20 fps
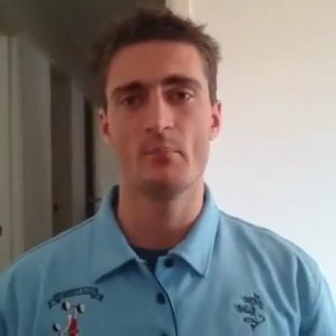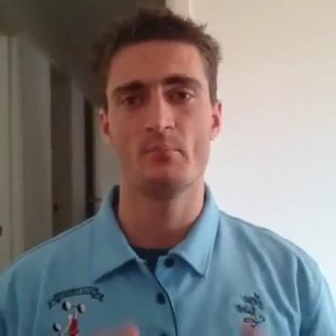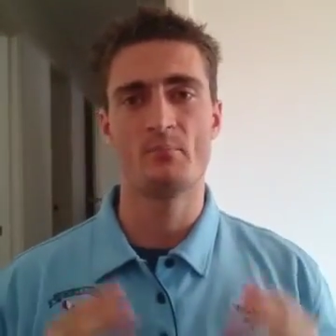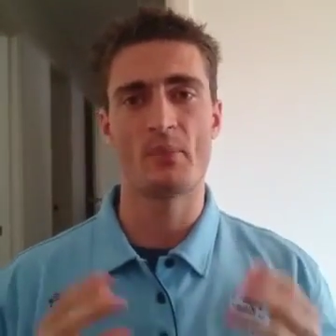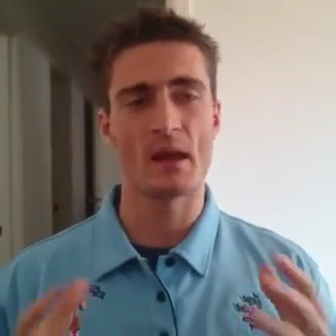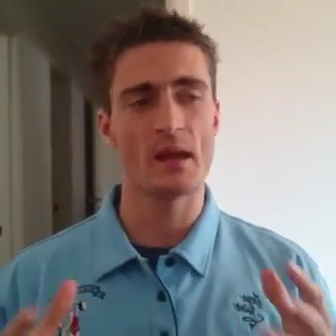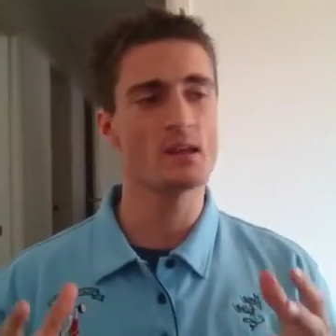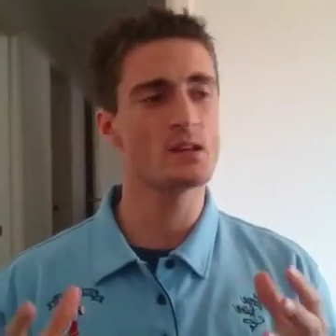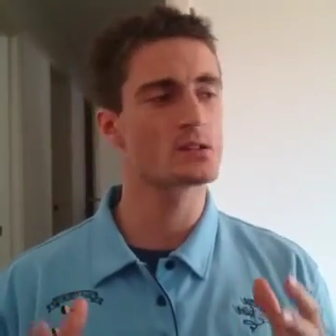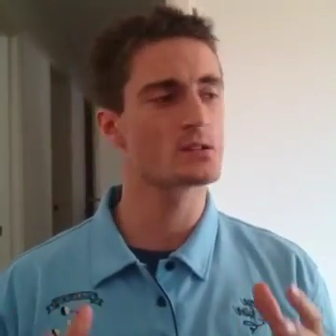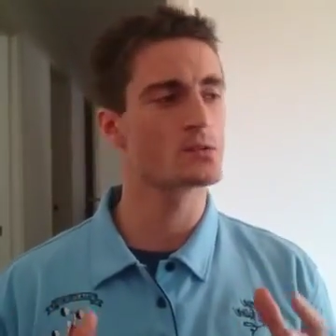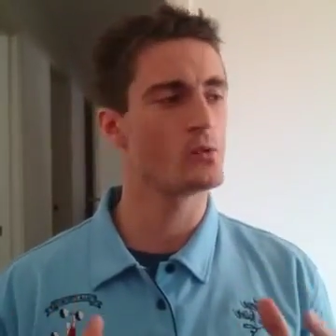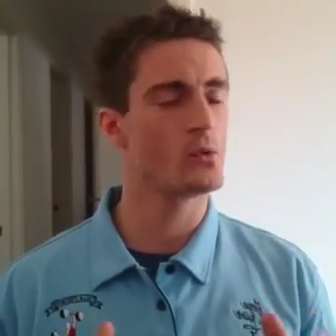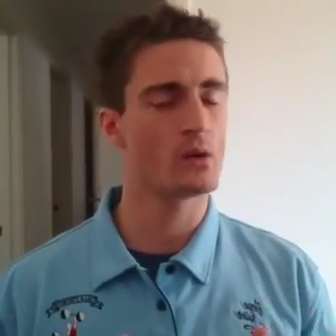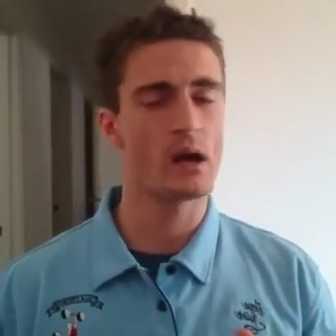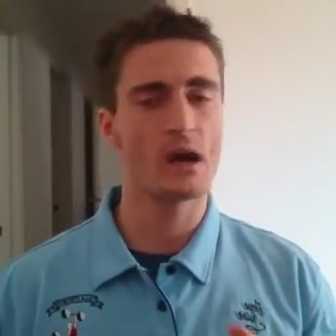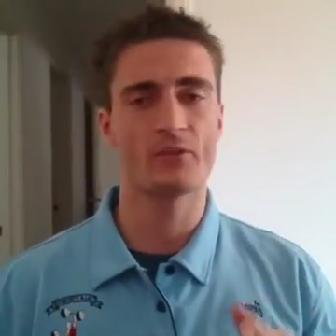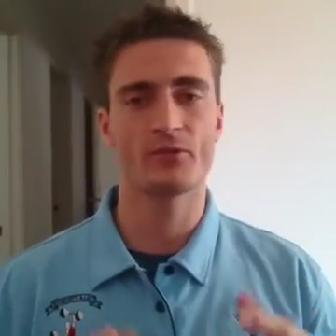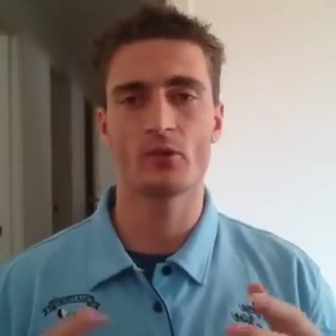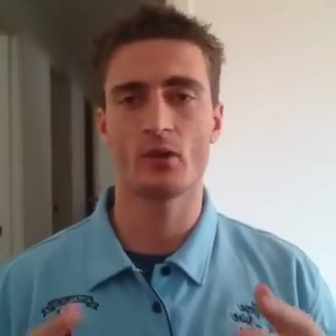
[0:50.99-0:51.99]
Being
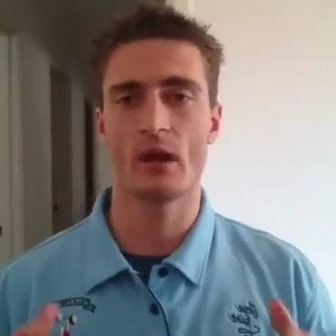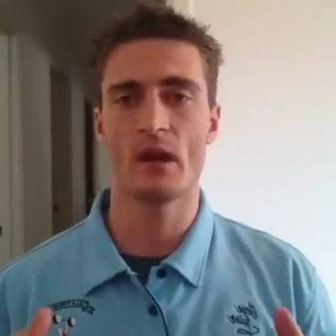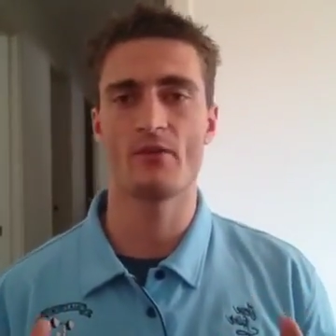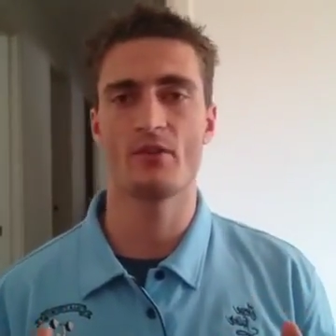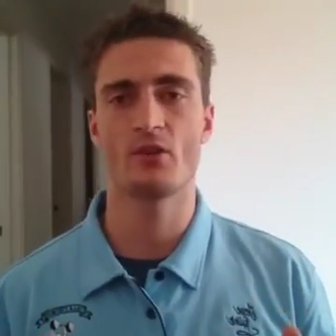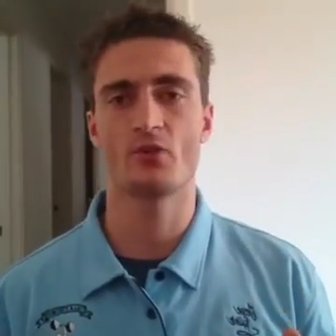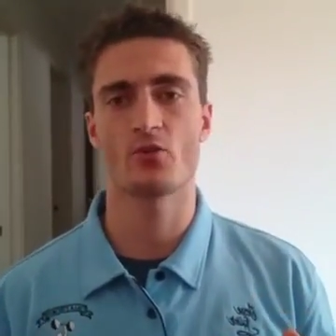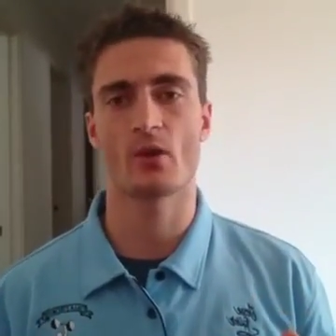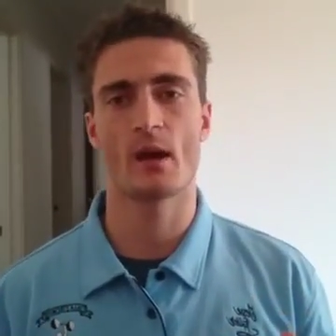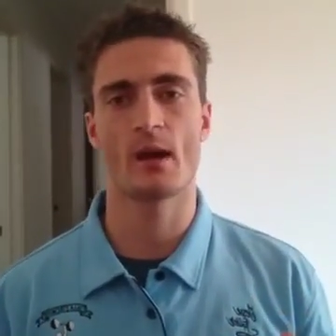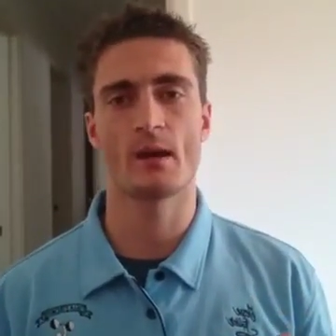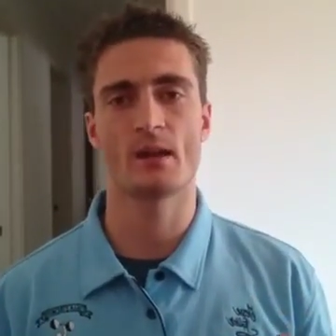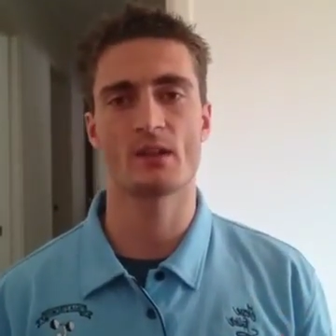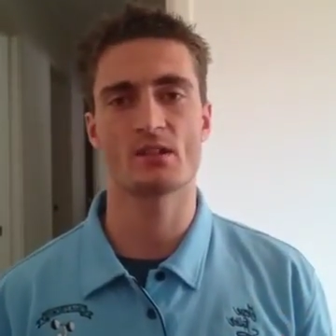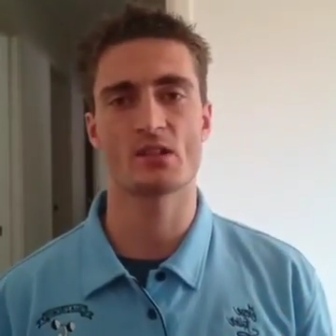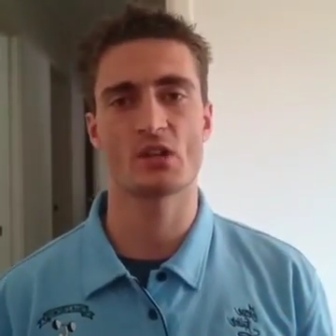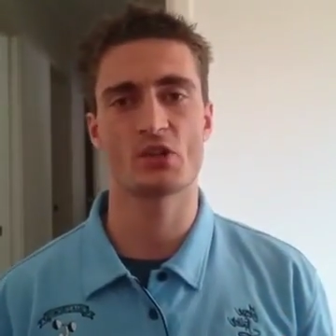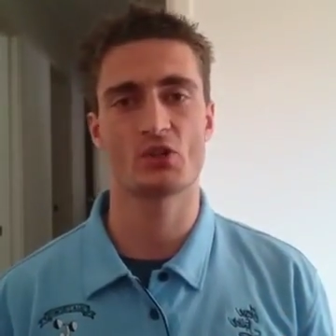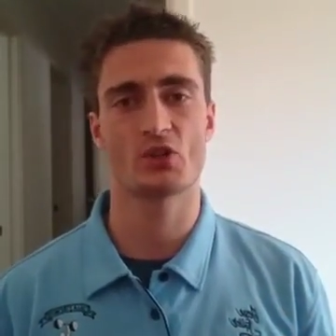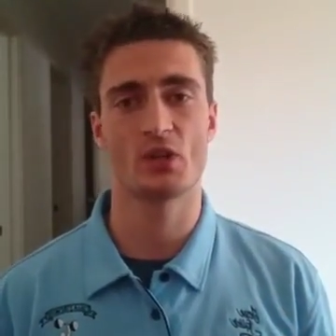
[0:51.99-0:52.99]
sore after a heavy training
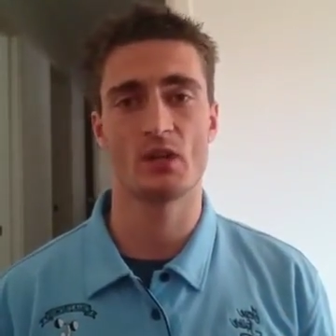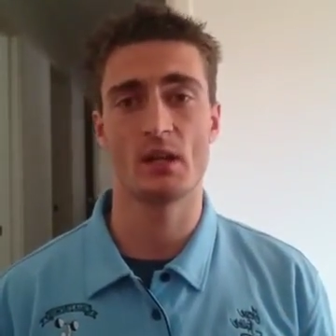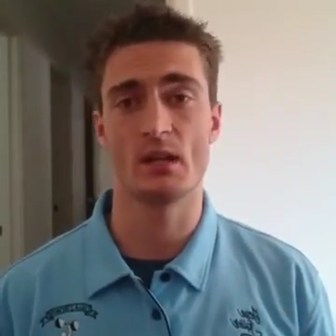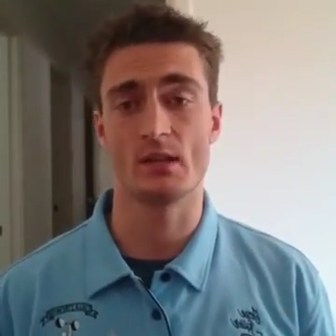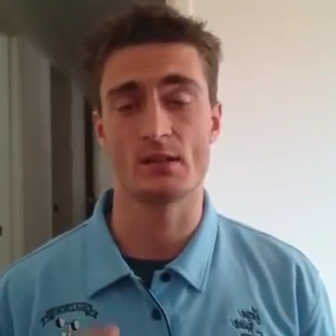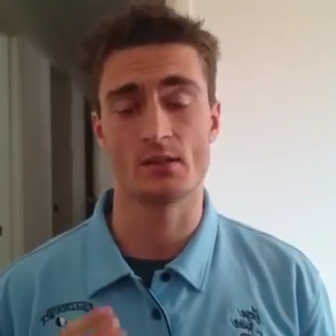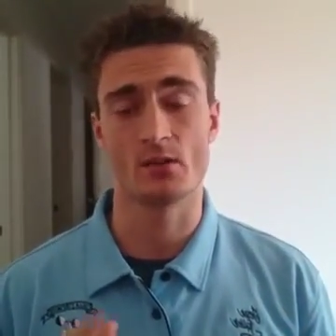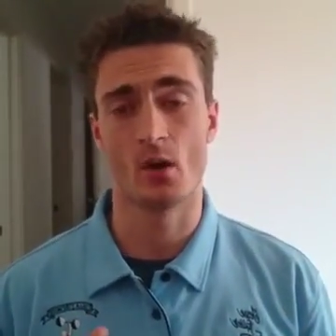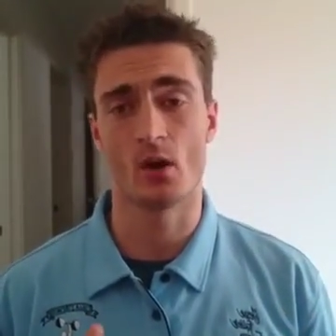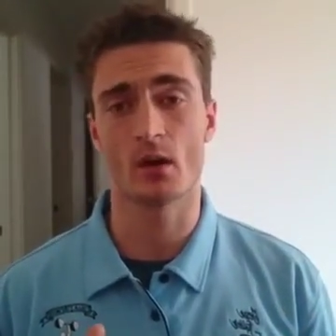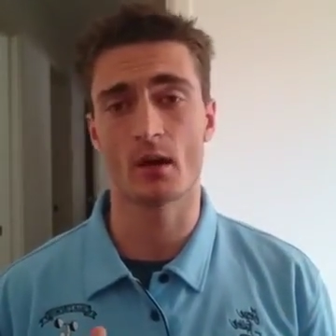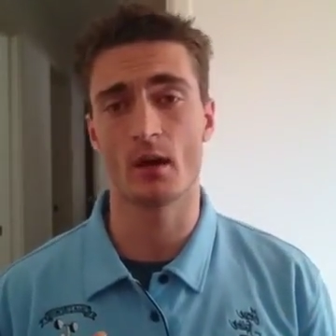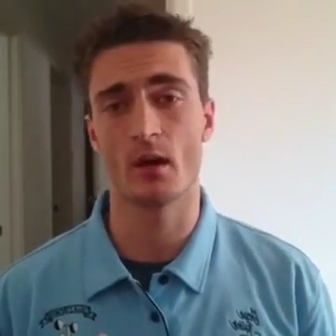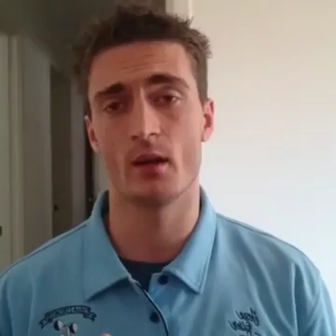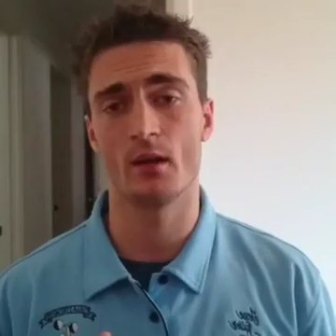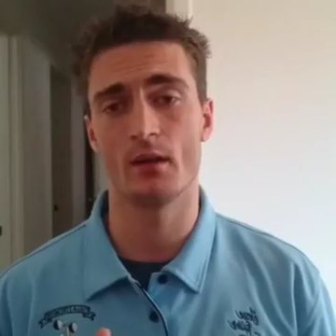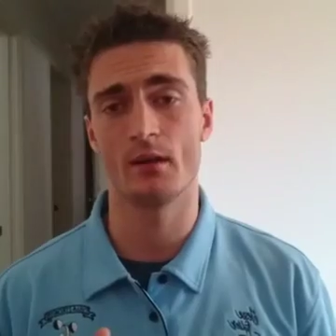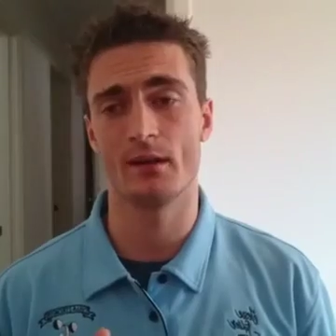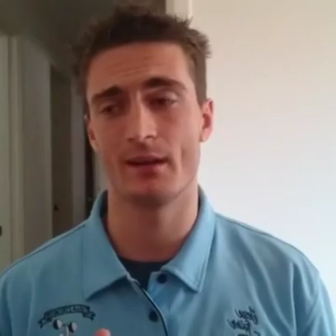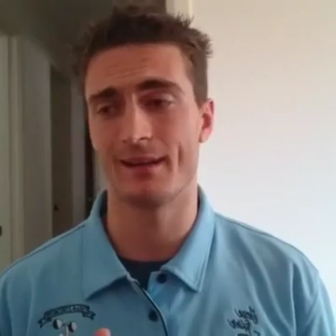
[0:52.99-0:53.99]
session is not a